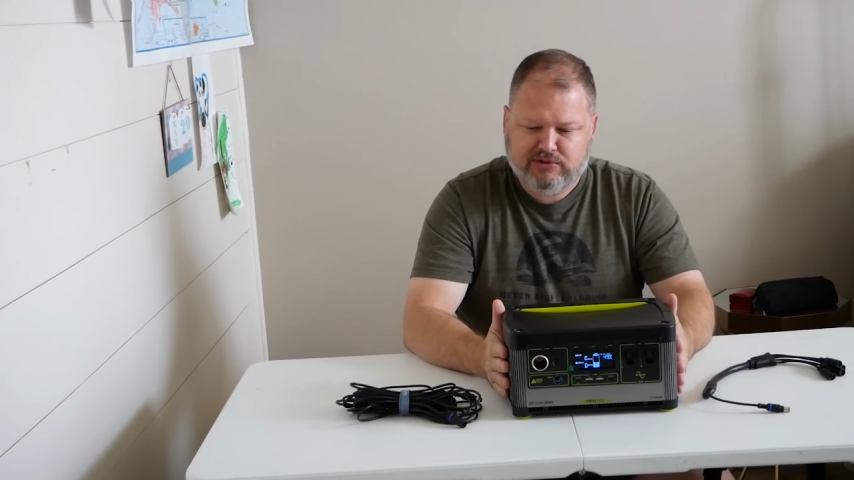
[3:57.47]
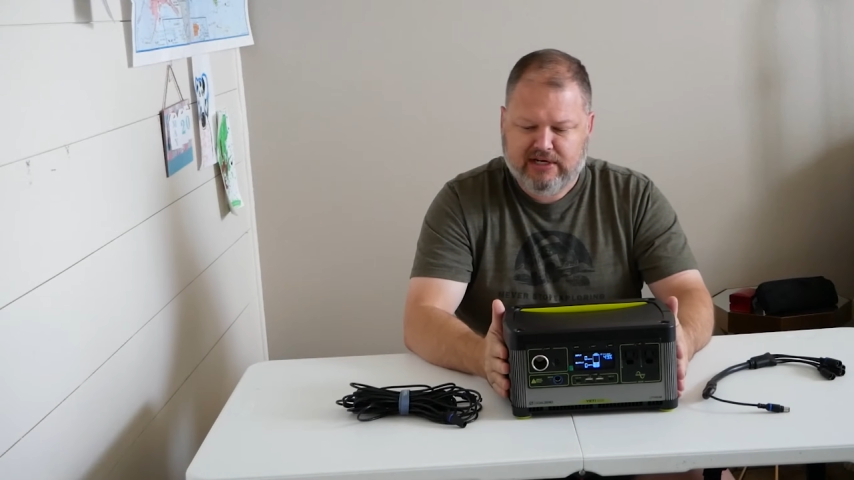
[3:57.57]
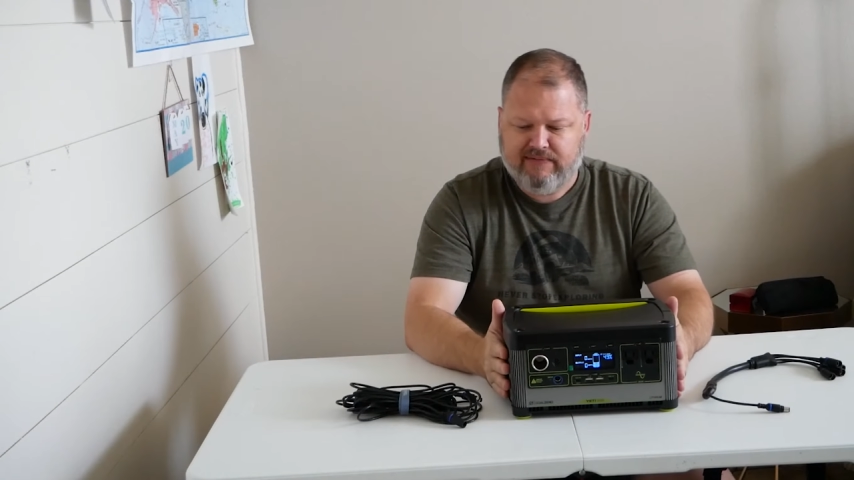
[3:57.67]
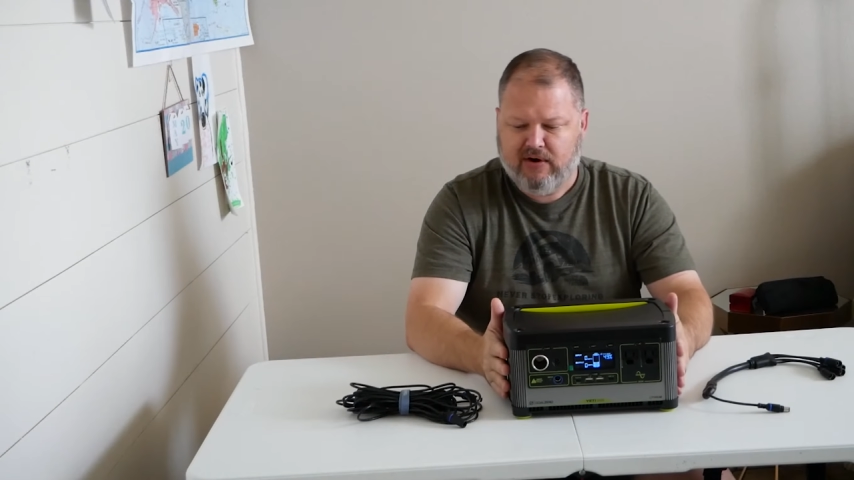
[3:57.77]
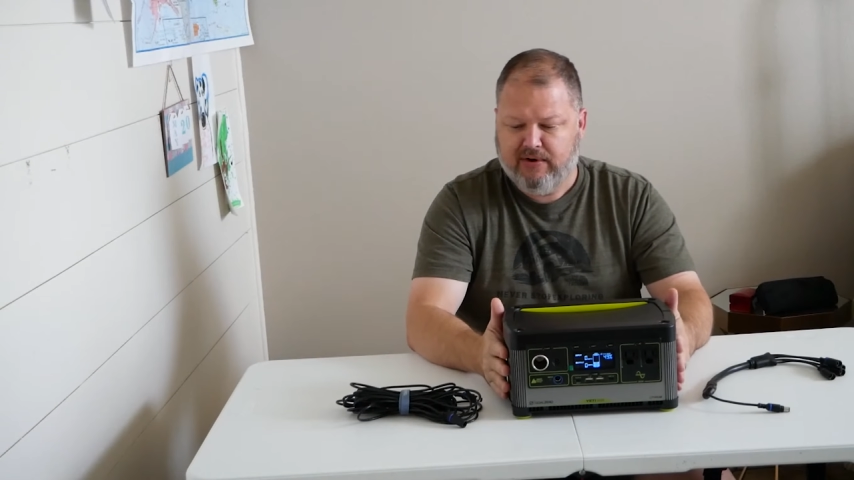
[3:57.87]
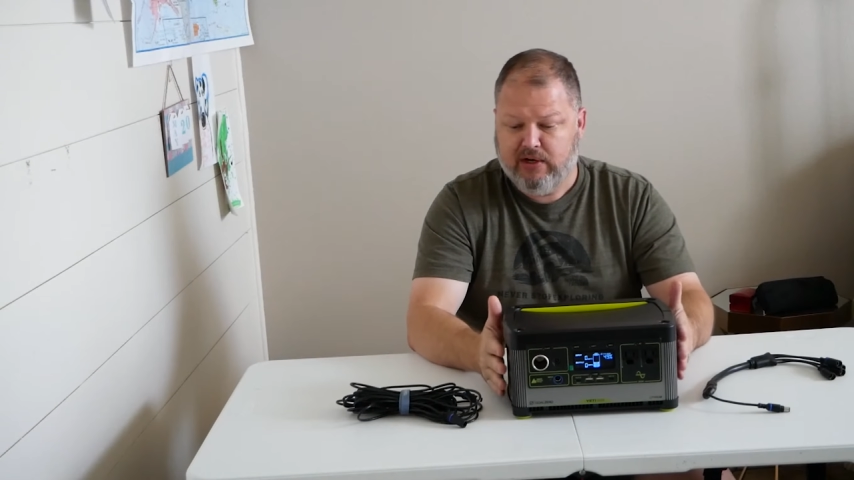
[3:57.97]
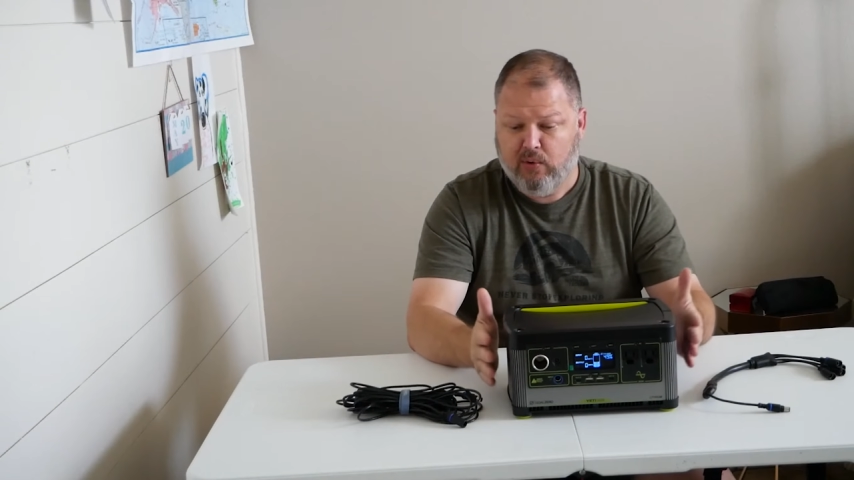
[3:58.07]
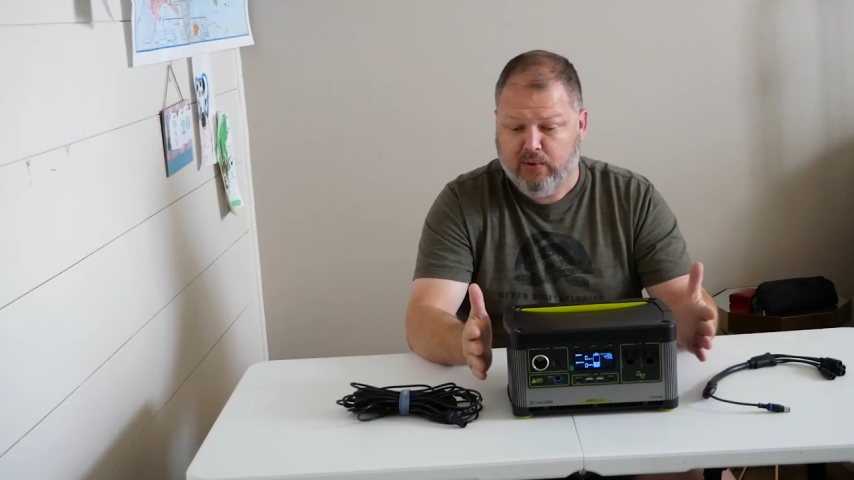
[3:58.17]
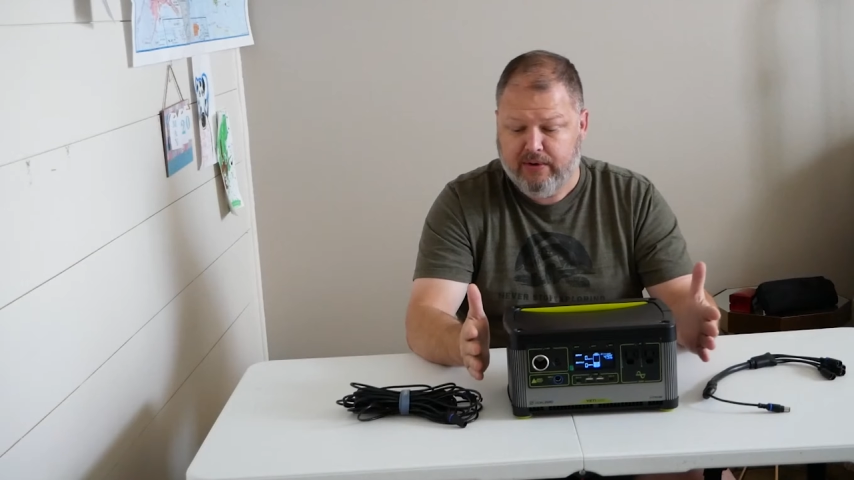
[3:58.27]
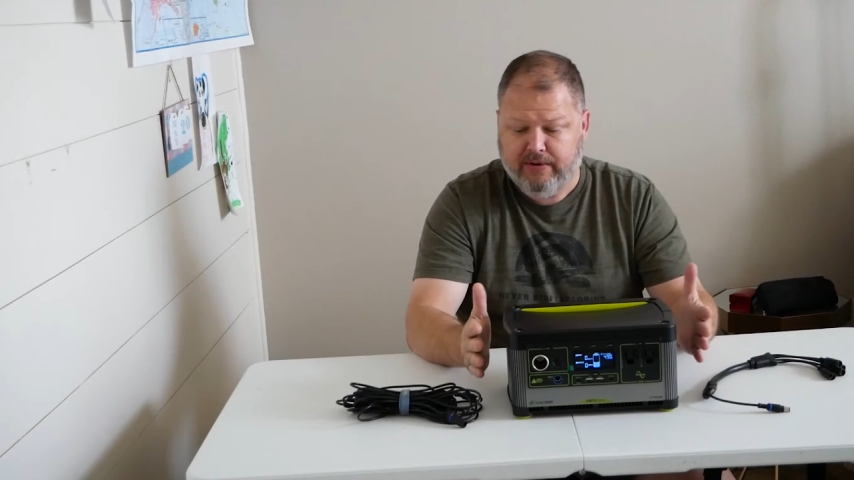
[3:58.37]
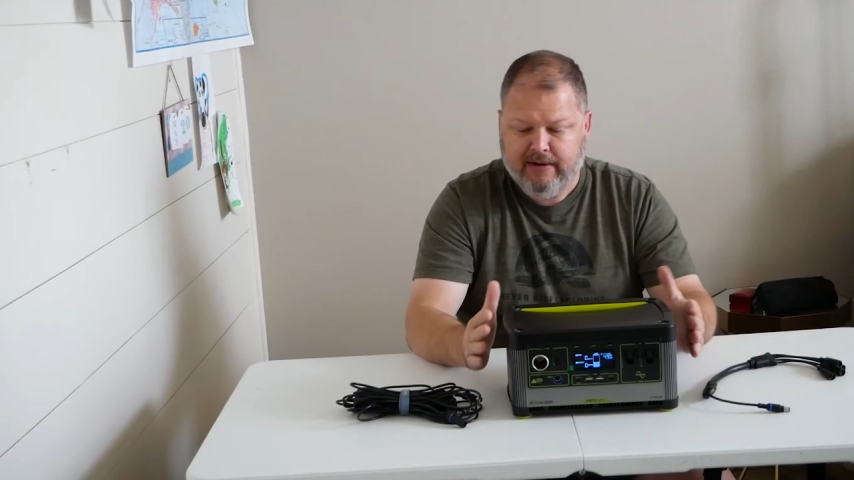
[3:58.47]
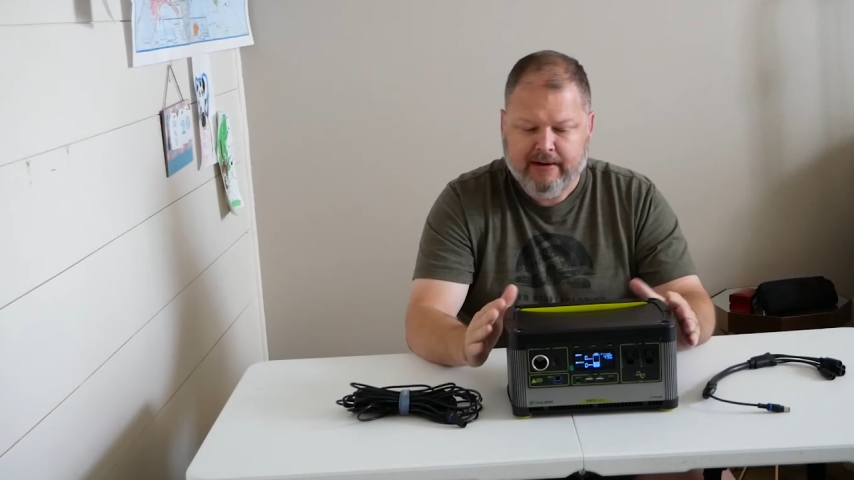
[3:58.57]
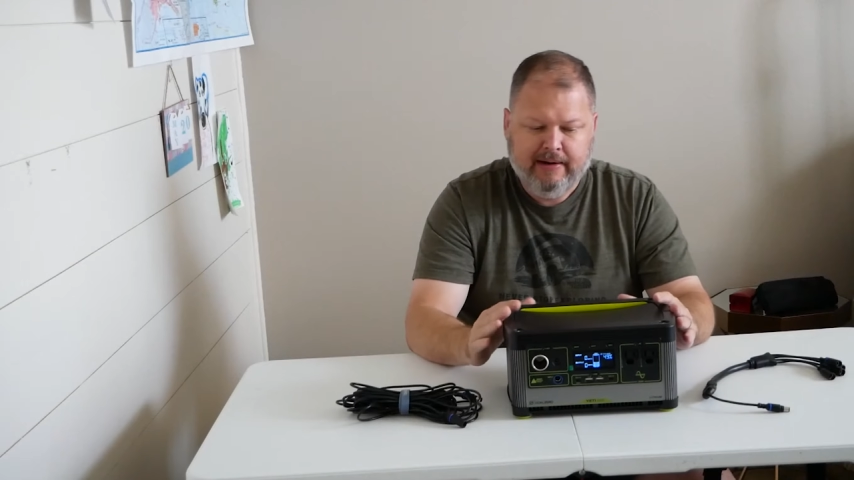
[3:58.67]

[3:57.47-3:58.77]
which I've already ordered.